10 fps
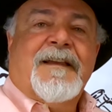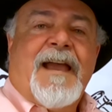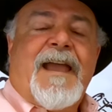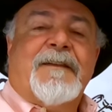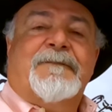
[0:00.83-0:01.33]

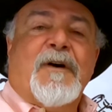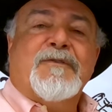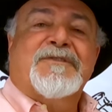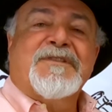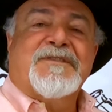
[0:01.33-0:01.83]
Hey
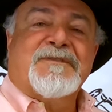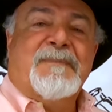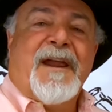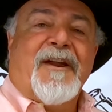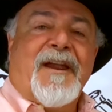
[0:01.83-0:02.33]
folks, this is
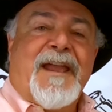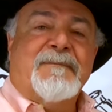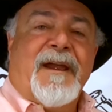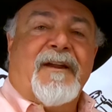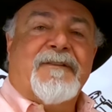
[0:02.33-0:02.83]
Bear
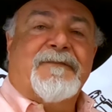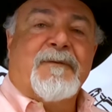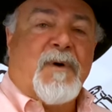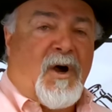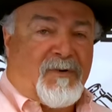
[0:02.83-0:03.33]
Hebert
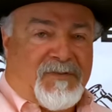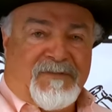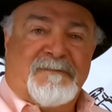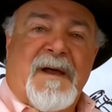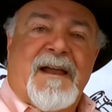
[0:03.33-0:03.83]
from
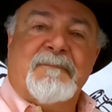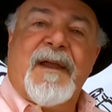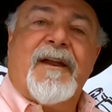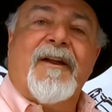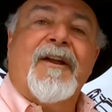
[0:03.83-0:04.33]
Auctions by
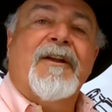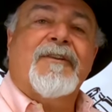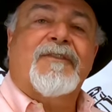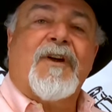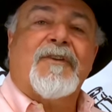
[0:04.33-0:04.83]
Bear here
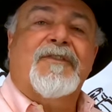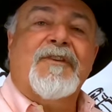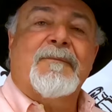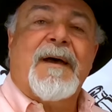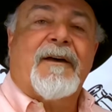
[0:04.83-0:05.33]
to talk to
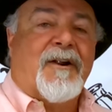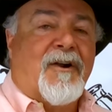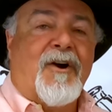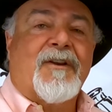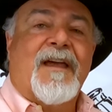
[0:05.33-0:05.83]
you about our
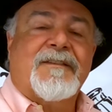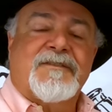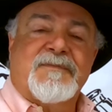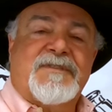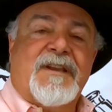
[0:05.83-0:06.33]
online
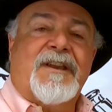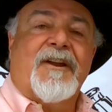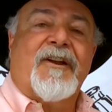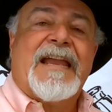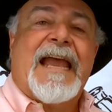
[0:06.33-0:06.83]

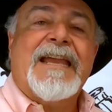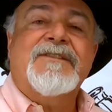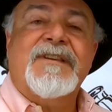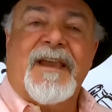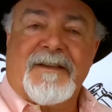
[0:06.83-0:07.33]
subsidiary
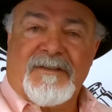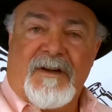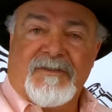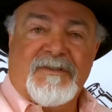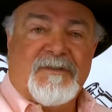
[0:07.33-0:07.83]
ATX
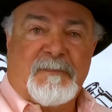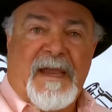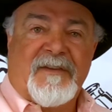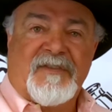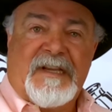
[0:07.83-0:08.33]
Auctions
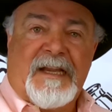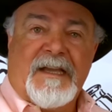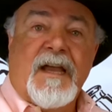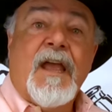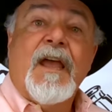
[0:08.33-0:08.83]
Pasadena.